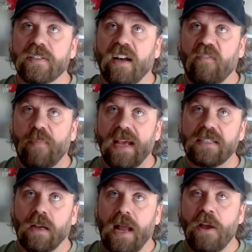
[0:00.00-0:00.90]
yourself
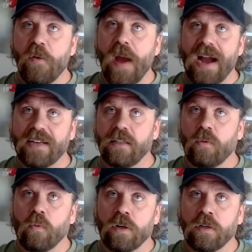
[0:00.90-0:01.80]
based on how you act in
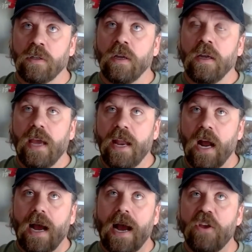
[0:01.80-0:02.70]
the world and
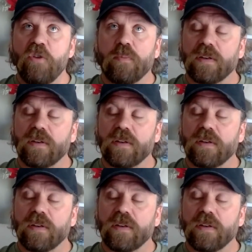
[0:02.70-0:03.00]
not how you